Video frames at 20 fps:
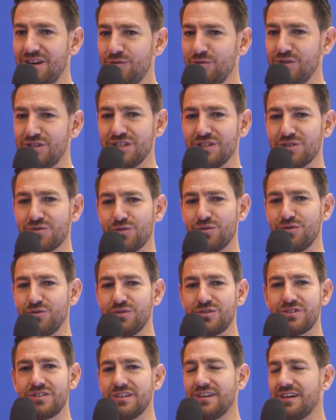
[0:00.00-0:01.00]
which
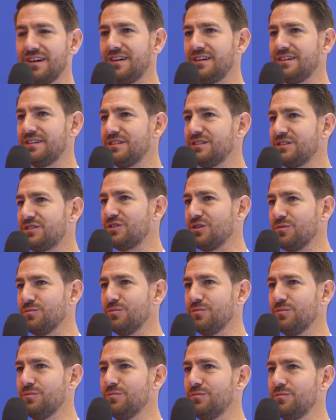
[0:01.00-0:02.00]
introduce
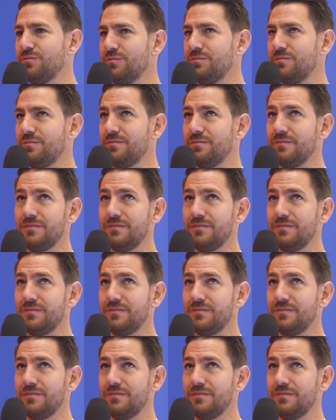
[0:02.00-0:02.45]
some